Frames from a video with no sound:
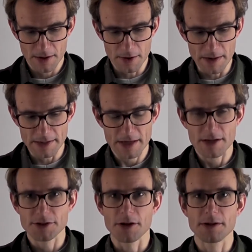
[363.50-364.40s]
All right,
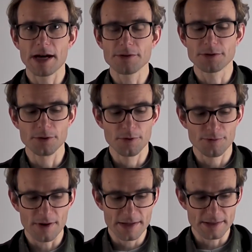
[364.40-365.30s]
so now to
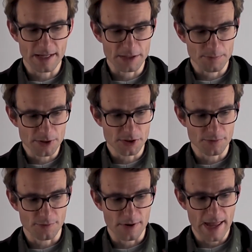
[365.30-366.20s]
find an expression
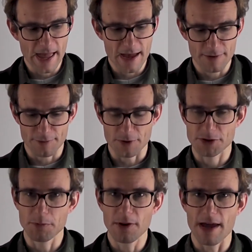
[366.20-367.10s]
for
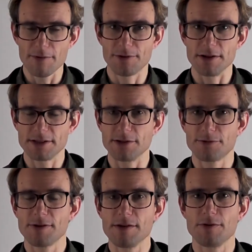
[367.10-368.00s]
small f, this is
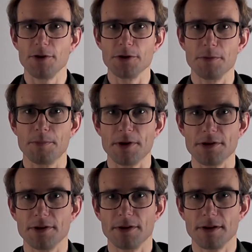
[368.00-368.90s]
free volume
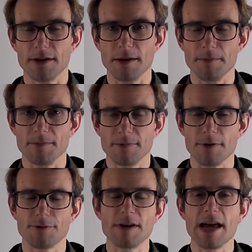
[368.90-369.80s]

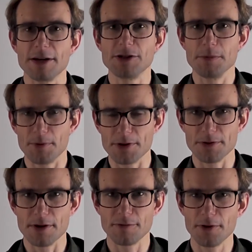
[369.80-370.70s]
the free energy per
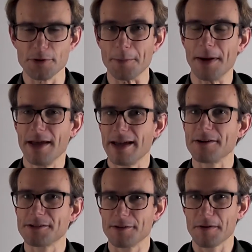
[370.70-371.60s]
unit volume,
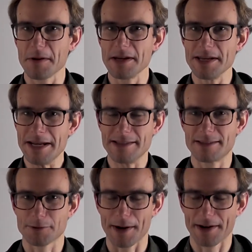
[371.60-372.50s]
here's a very neat
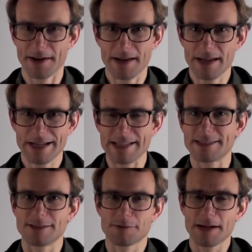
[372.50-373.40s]
trick. It's
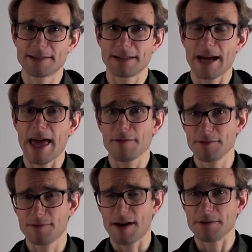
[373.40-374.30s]
a trick that I
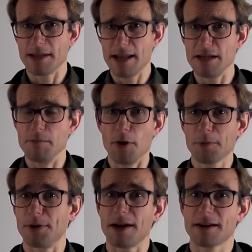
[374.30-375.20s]
haven't found in any book,
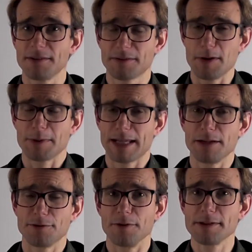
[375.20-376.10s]
but I can't claim
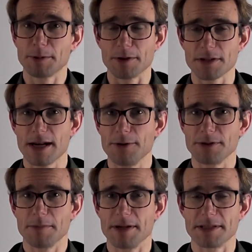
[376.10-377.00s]
credit for it because I learned
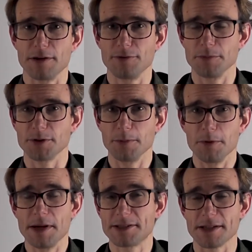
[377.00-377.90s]
it myself from Tom
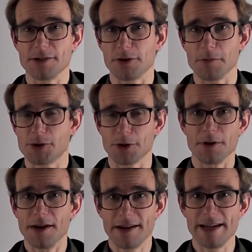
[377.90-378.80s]
Lubinsky, so I'm sure
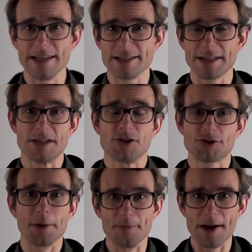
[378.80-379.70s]
it is
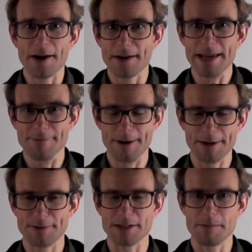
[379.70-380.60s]
somewhere in one
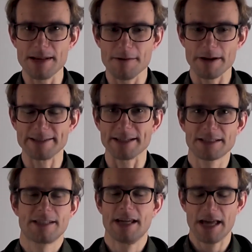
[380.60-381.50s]
of his many
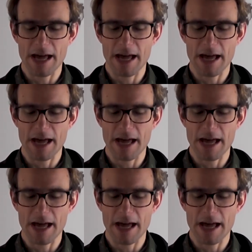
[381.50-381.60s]
writings.